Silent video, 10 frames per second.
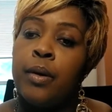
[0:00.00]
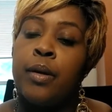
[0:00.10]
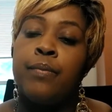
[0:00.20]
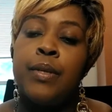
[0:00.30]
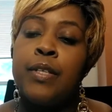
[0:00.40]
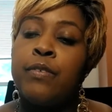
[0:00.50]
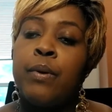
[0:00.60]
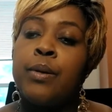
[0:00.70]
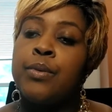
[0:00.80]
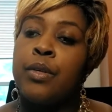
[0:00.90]
if these
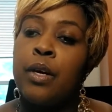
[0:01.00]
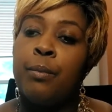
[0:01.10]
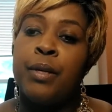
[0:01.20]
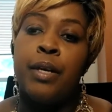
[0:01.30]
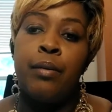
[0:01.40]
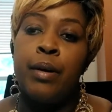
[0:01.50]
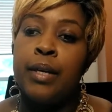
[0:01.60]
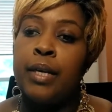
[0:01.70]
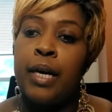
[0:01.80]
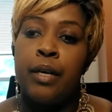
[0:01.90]
funds are coming
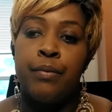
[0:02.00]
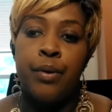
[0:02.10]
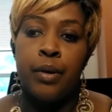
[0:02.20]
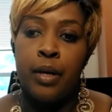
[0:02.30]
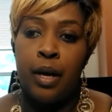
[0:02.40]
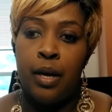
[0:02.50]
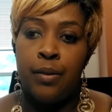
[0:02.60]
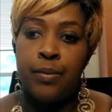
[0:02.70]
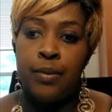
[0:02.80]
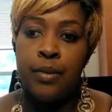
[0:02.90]
directly out of your
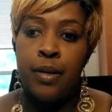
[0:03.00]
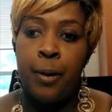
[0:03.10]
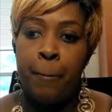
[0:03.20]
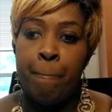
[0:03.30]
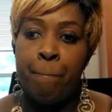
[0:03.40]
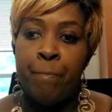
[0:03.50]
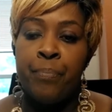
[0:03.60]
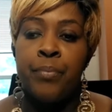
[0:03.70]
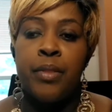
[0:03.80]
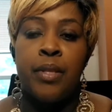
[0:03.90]
accounts.
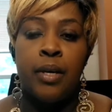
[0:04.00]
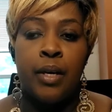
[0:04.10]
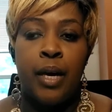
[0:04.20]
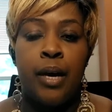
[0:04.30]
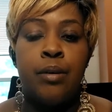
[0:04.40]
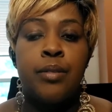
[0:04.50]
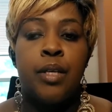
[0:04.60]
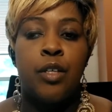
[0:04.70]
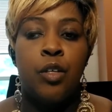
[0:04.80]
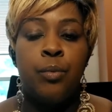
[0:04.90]
The accounts
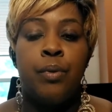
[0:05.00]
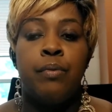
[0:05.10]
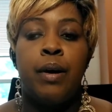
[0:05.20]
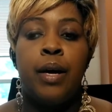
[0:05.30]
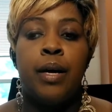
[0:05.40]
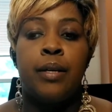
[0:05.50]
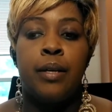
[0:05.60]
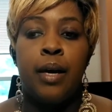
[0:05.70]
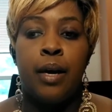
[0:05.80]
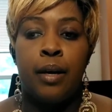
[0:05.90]
that you provide
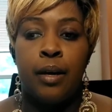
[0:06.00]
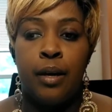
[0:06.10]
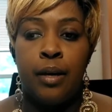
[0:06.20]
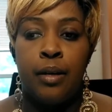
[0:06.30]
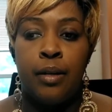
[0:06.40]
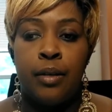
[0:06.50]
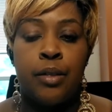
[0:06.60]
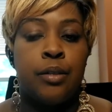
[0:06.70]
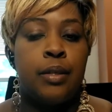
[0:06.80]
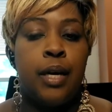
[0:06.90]
NACA
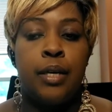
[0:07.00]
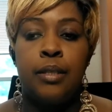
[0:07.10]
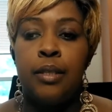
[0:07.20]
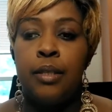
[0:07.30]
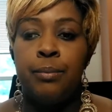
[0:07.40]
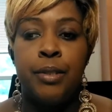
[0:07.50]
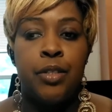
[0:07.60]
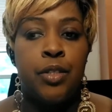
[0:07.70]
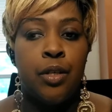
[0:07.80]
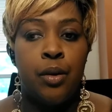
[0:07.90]
do not need to be
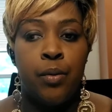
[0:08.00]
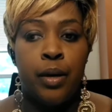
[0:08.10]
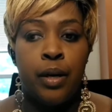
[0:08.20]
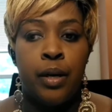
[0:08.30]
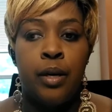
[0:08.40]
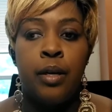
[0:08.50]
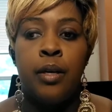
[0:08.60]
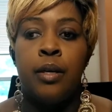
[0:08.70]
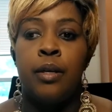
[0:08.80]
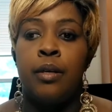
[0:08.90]
showing
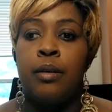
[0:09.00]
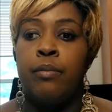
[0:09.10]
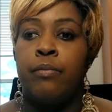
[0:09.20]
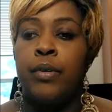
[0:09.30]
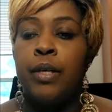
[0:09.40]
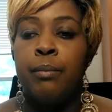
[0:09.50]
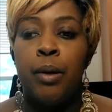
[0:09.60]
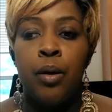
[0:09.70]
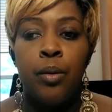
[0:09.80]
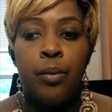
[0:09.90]

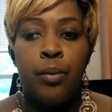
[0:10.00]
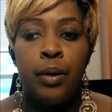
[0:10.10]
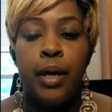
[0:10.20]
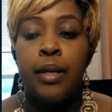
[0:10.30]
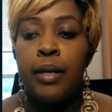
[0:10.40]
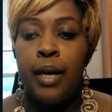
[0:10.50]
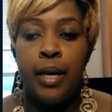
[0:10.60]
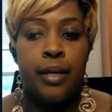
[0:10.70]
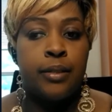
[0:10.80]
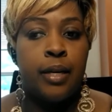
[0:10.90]
Venmo and
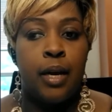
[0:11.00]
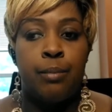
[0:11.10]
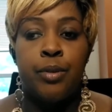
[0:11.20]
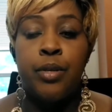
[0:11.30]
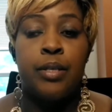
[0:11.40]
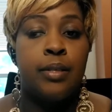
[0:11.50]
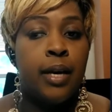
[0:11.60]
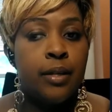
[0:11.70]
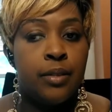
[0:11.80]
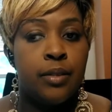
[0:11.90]
Cash App
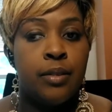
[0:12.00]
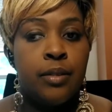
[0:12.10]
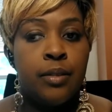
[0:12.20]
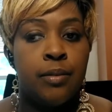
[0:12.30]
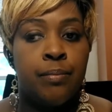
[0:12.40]
transactions